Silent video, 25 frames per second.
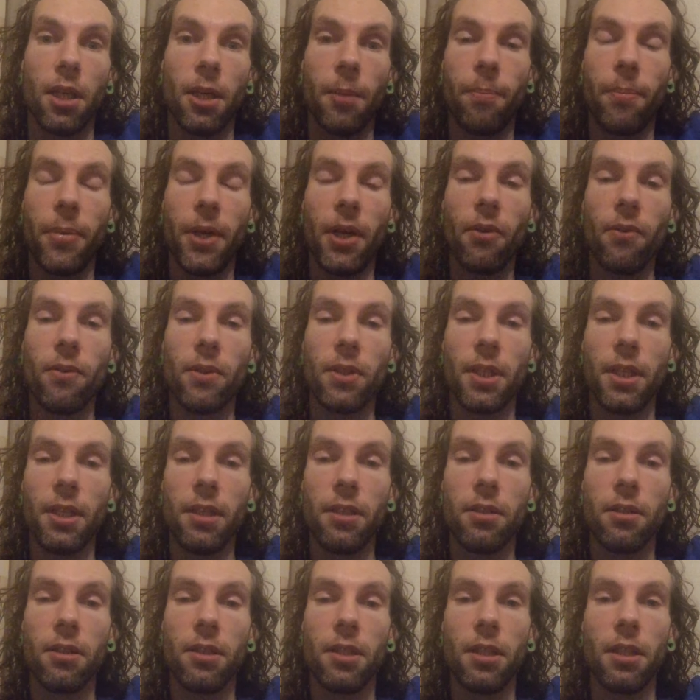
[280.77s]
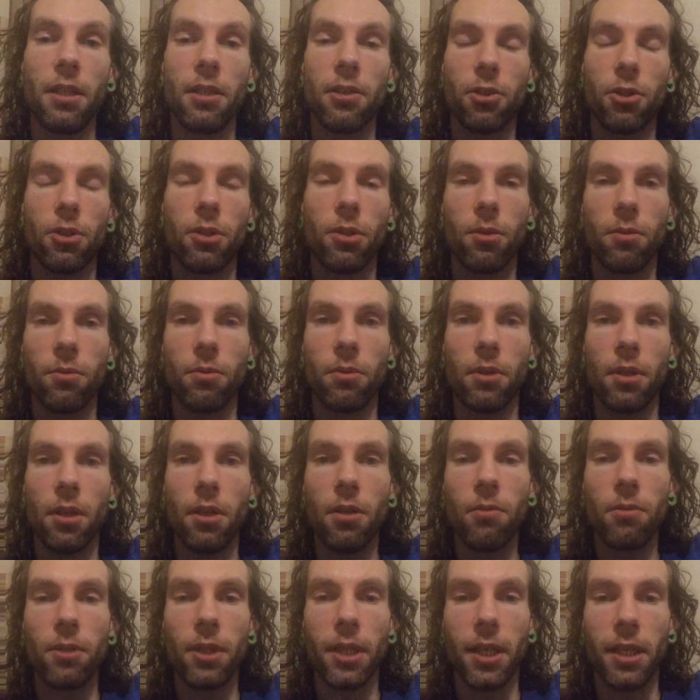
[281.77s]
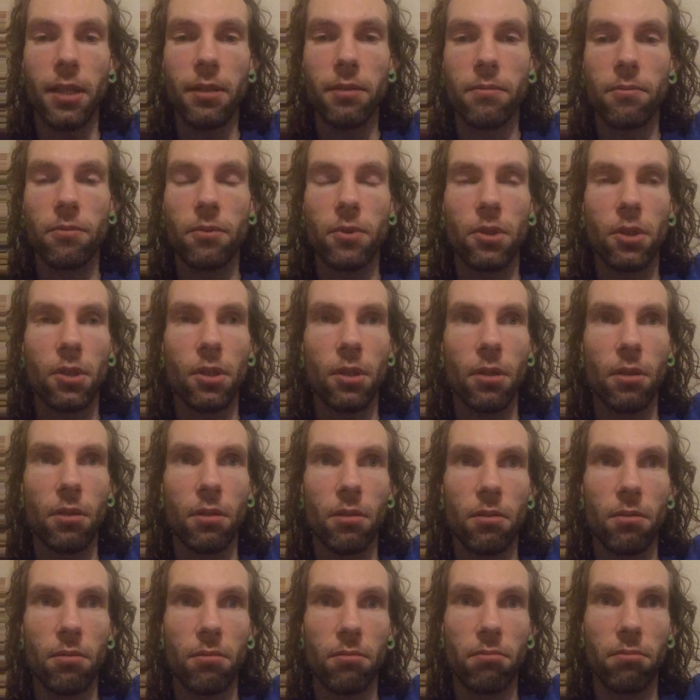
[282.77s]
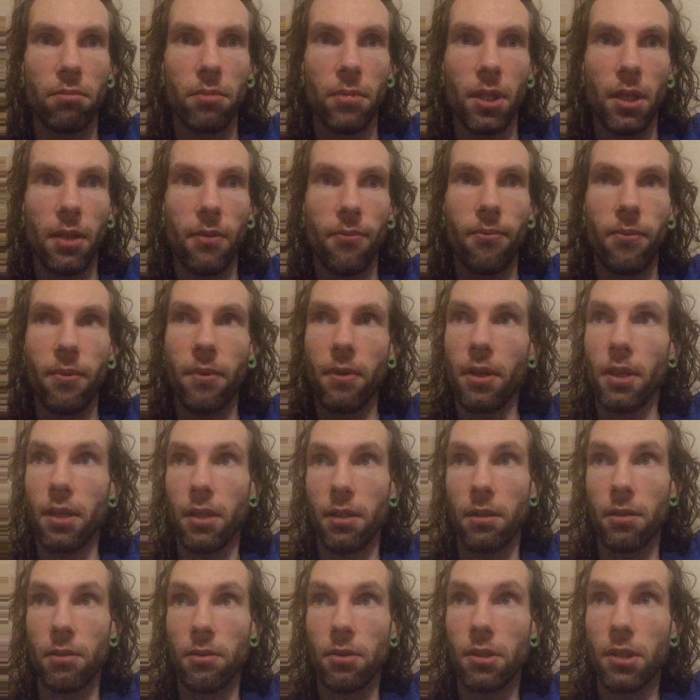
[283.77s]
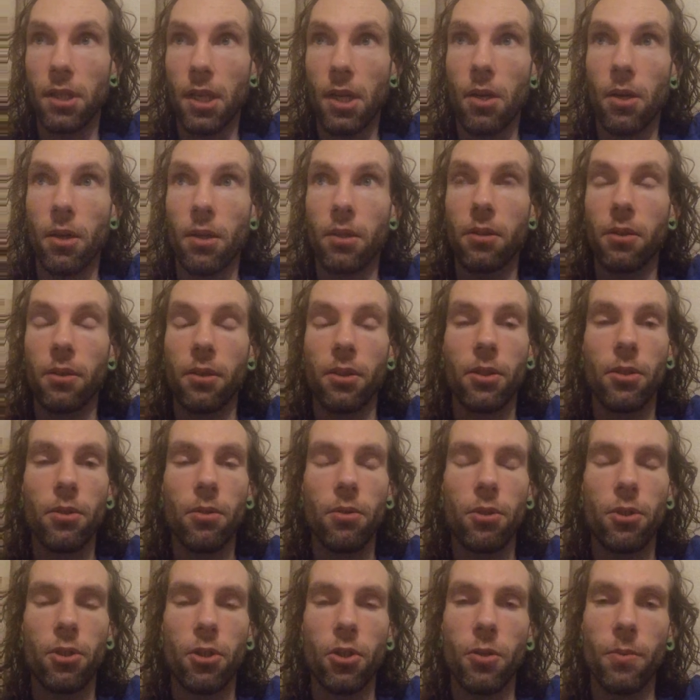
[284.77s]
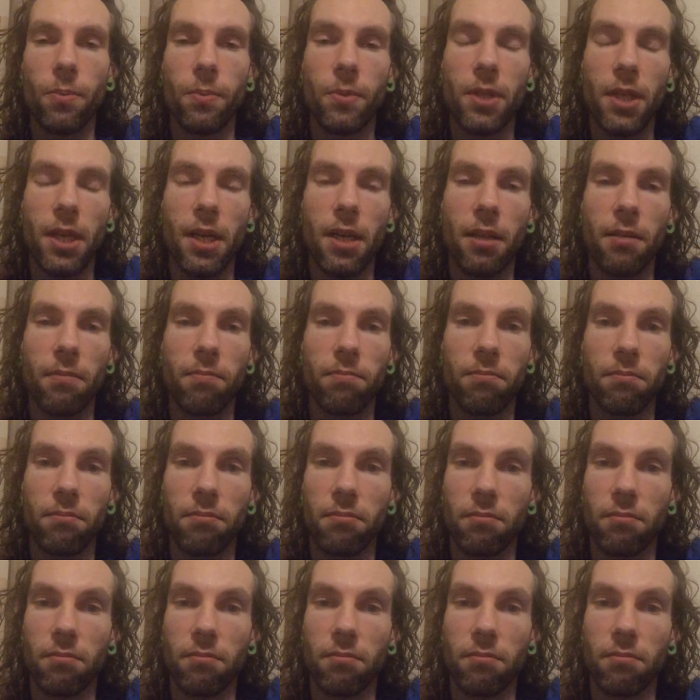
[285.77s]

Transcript: Apparently, the dealers don't know that, so I saw it on YouTube that